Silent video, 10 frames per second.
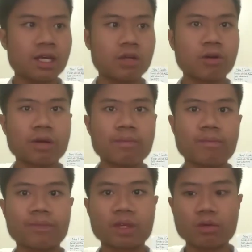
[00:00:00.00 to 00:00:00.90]
You
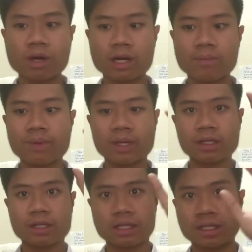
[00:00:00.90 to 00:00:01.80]
wanna
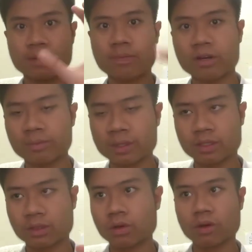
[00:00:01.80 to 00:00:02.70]
build a department
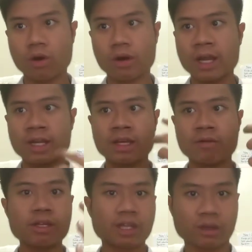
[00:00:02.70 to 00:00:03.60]
store or any
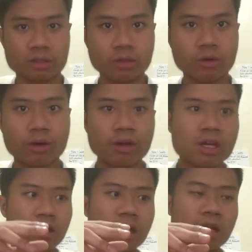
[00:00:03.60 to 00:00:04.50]
retail store,
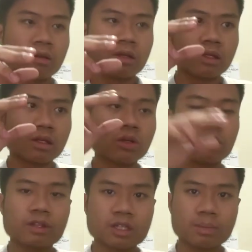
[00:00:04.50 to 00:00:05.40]
then go
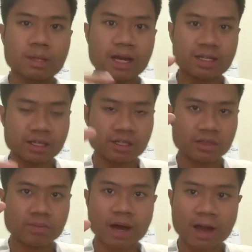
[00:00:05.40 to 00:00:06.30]
to the supplies and
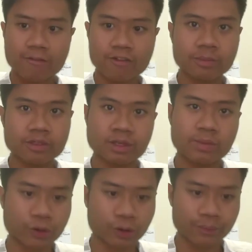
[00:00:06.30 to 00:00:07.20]
just buy from the
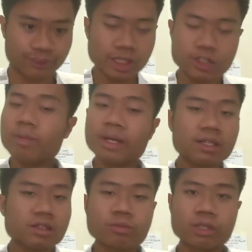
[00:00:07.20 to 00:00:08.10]
seaport. This will make
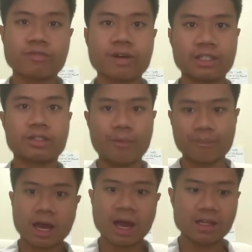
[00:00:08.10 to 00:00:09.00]
it so much faster.
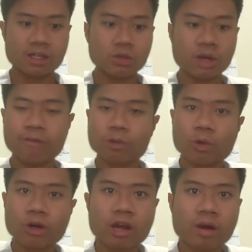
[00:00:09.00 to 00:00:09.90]
And you don't have to
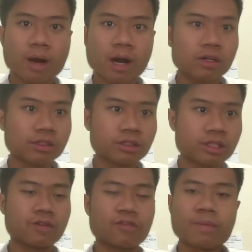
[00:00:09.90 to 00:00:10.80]
worry about
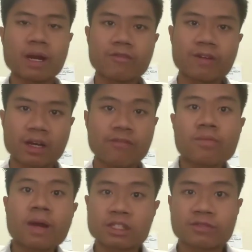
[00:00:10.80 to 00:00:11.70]
if you're
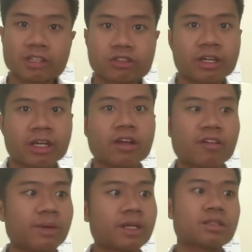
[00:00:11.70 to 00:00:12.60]
manufacturing
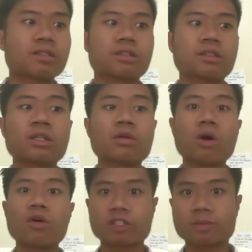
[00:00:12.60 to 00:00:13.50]
enough because there will
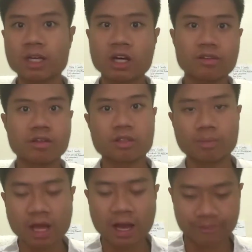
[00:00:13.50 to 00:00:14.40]
always be a constant
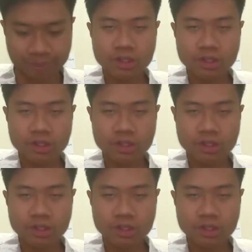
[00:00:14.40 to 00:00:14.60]
supply.